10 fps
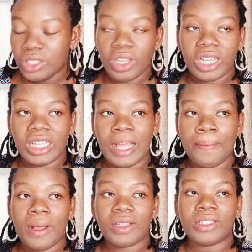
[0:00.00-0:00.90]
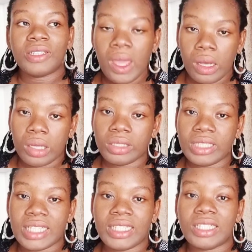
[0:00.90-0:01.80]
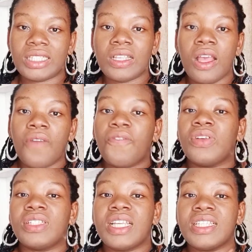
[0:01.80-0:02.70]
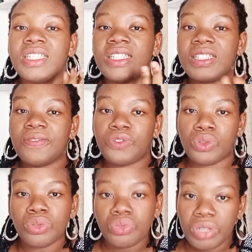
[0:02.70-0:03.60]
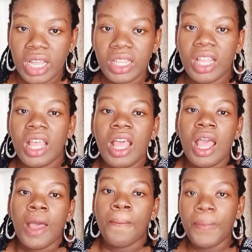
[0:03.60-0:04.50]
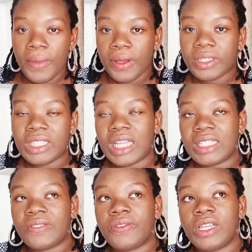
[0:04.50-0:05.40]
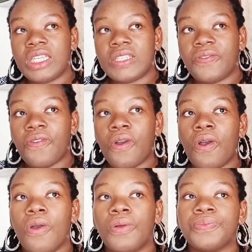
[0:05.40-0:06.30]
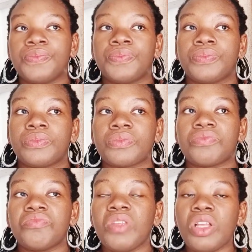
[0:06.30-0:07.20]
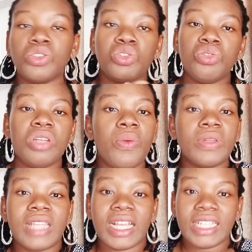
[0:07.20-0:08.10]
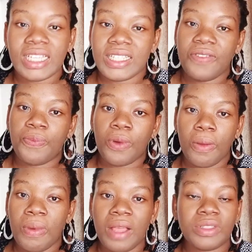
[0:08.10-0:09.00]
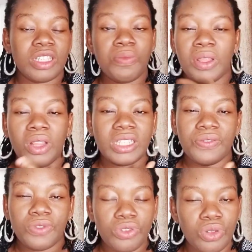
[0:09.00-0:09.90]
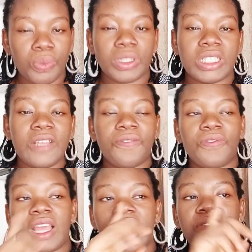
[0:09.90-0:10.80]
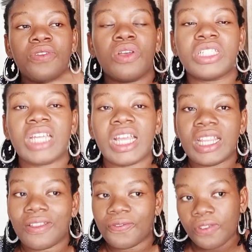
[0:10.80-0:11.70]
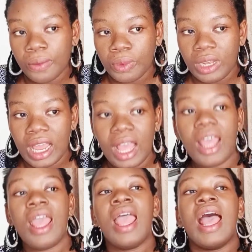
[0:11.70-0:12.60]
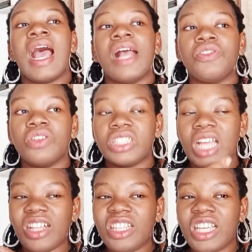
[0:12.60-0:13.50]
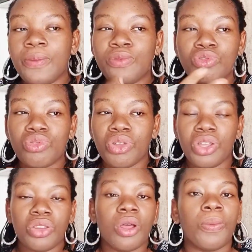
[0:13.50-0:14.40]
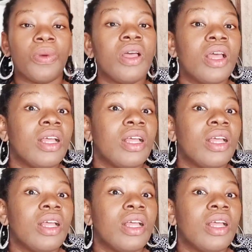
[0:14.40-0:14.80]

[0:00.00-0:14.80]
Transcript: talking about milk that is for sensitive children, milk that is for children with digestive problems, you may not even know, but if you're giving your child a formula and your child keeps throwing up,